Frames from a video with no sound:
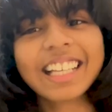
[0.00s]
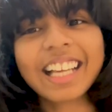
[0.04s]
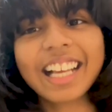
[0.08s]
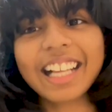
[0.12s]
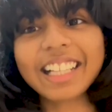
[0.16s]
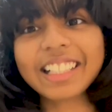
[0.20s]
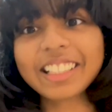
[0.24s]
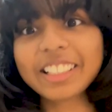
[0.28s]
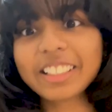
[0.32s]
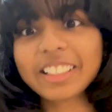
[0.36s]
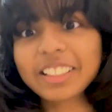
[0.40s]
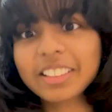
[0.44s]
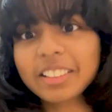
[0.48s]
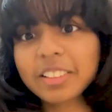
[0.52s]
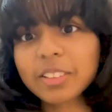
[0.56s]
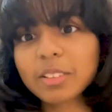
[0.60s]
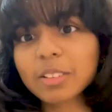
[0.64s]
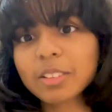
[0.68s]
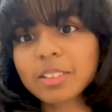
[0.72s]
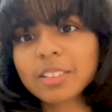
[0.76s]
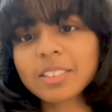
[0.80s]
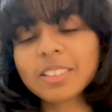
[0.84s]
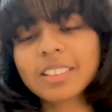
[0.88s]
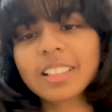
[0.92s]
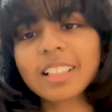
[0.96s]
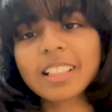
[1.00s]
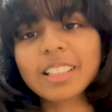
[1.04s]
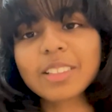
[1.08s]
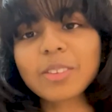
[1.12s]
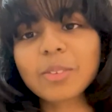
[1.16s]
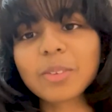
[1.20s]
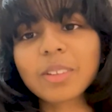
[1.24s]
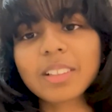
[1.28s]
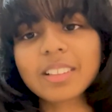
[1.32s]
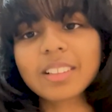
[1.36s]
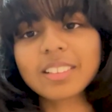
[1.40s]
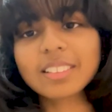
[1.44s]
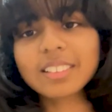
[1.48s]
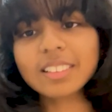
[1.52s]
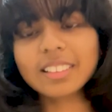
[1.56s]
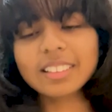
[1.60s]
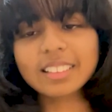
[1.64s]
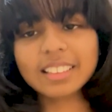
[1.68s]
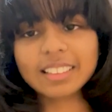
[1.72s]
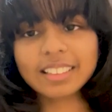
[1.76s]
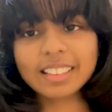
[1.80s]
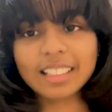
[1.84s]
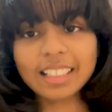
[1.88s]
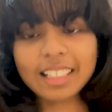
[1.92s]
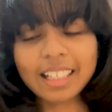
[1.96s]
And did you know
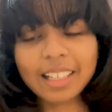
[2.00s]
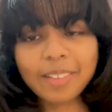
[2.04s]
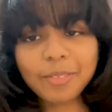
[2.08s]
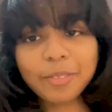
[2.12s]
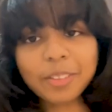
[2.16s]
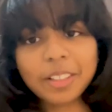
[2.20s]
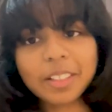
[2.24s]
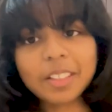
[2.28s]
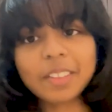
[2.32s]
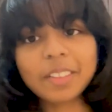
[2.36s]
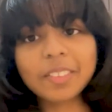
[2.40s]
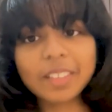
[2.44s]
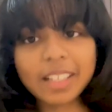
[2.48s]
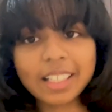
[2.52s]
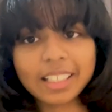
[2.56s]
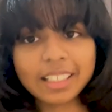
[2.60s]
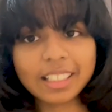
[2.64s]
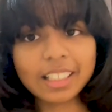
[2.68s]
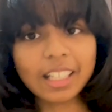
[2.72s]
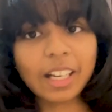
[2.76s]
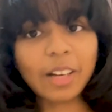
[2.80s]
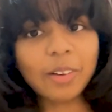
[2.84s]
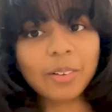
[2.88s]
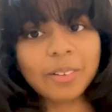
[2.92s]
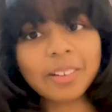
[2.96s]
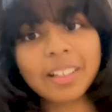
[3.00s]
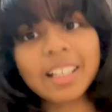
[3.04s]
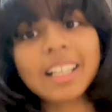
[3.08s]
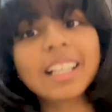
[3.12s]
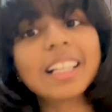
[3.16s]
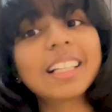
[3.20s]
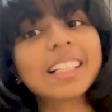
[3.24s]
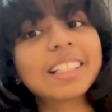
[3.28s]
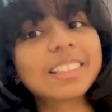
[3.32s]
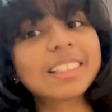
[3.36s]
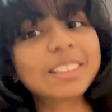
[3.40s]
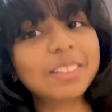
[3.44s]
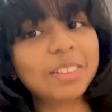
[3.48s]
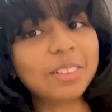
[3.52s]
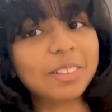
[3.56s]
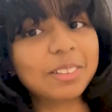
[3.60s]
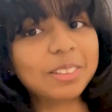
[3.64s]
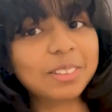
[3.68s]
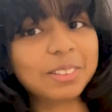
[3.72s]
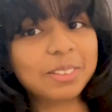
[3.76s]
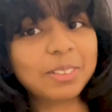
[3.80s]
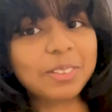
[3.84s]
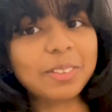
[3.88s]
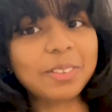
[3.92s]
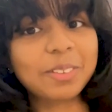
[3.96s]
the thing I'm wearing right now is
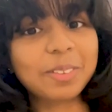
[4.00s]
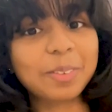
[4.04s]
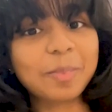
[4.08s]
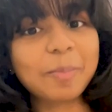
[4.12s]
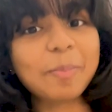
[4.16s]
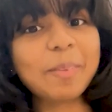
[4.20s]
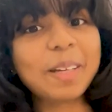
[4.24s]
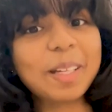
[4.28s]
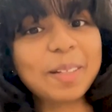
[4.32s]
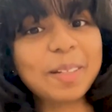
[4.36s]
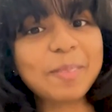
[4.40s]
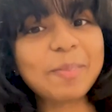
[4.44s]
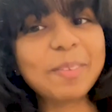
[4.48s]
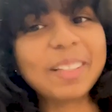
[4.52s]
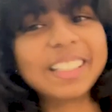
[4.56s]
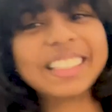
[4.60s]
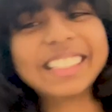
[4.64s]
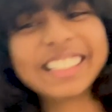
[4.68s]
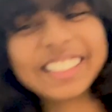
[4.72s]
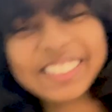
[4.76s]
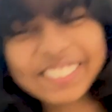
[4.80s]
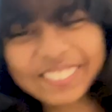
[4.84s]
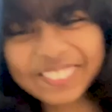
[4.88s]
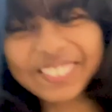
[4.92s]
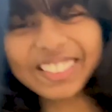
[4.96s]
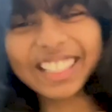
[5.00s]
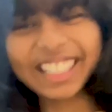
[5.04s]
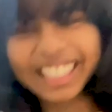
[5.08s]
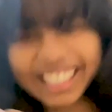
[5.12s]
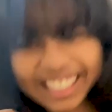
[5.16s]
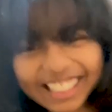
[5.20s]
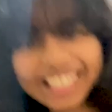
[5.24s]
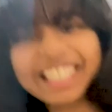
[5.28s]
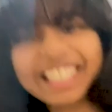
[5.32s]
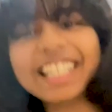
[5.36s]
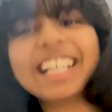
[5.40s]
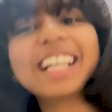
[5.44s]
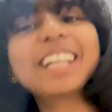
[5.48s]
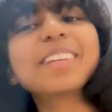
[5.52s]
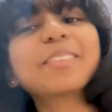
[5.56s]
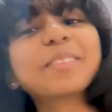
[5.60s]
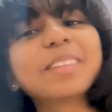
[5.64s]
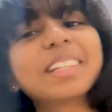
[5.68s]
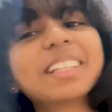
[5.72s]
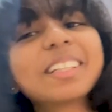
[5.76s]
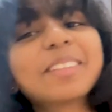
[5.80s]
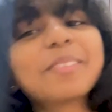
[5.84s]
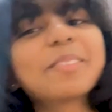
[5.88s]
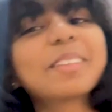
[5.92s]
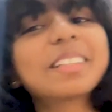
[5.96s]
also made myself? Yeah, I
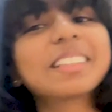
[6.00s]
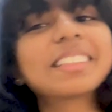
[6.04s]
made it.